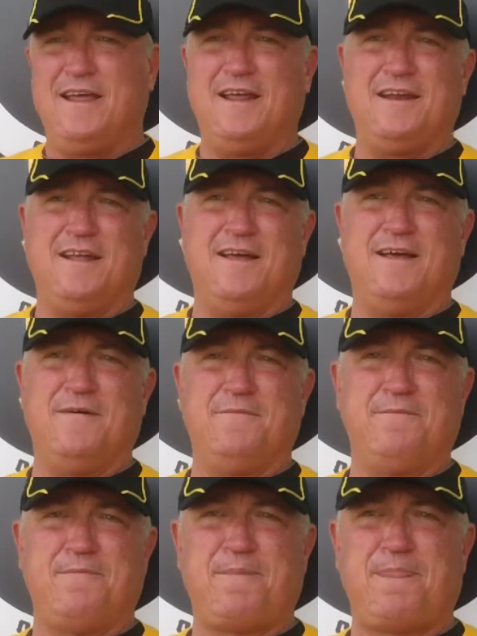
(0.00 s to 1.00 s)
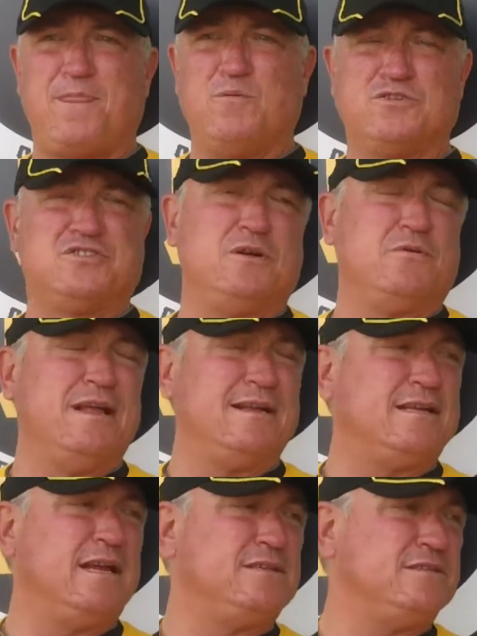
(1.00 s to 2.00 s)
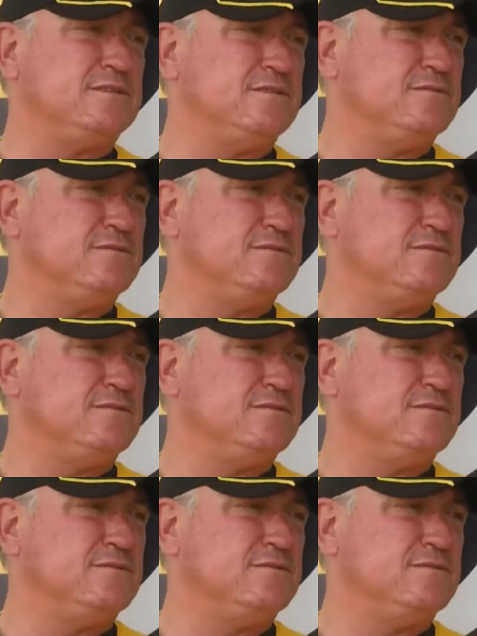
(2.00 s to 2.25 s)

and we'll see where that takes us.